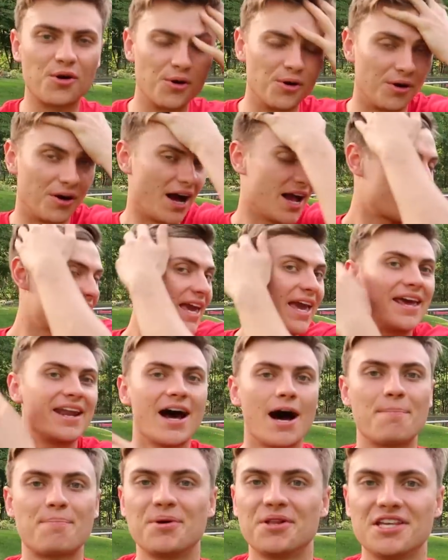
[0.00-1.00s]
cool. I
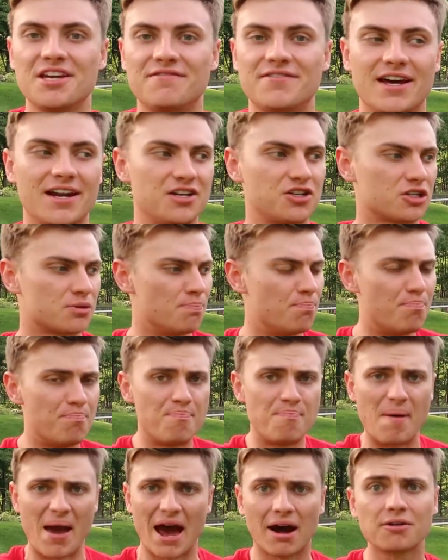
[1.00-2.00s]
cannot believe that it just
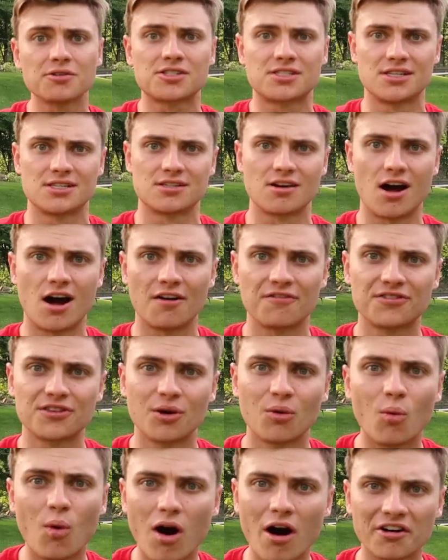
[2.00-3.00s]
bounces off
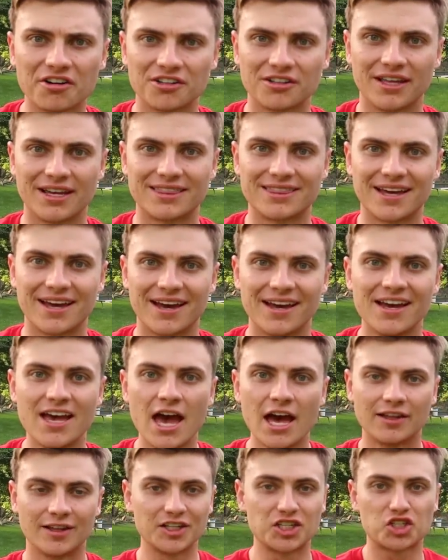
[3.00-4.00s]
the water like that.
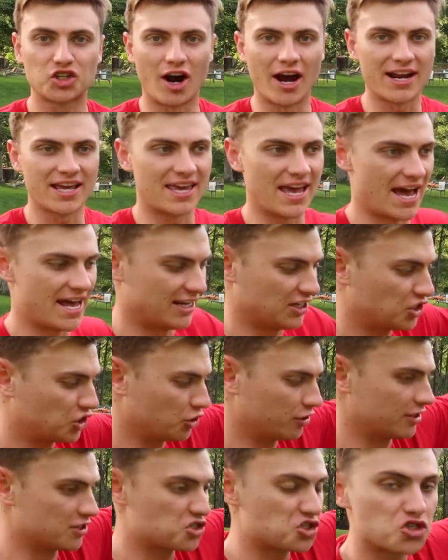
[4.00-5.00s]
Let's try it again and
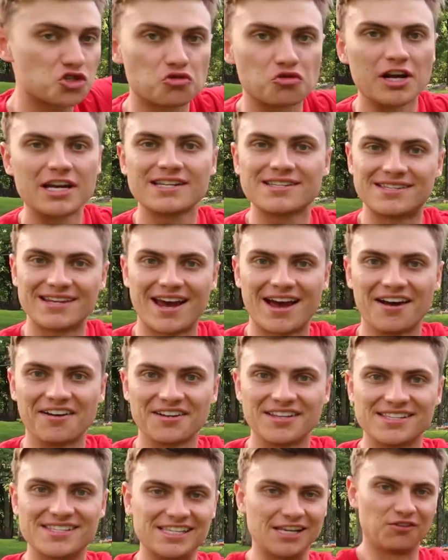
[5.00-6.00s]
shoot it straight
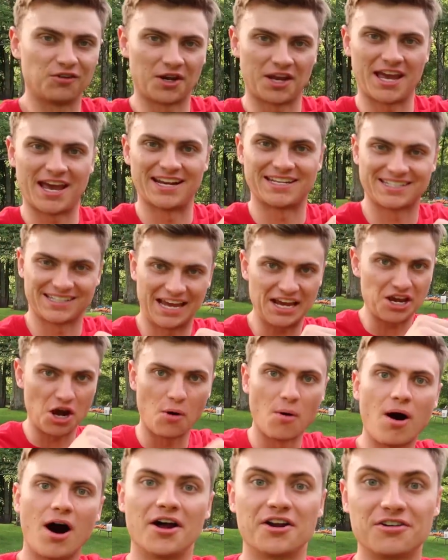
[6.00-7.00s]
down and see if we can get it to like
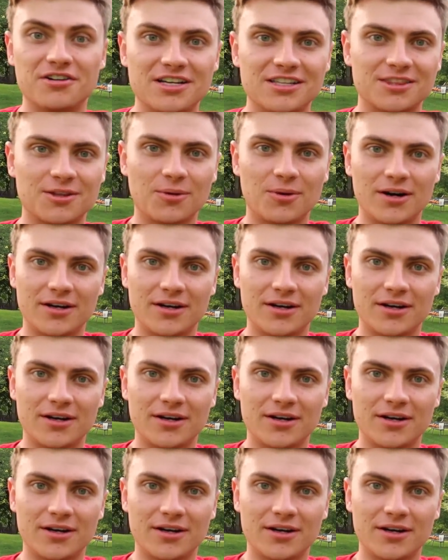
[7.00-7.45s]
go underneath the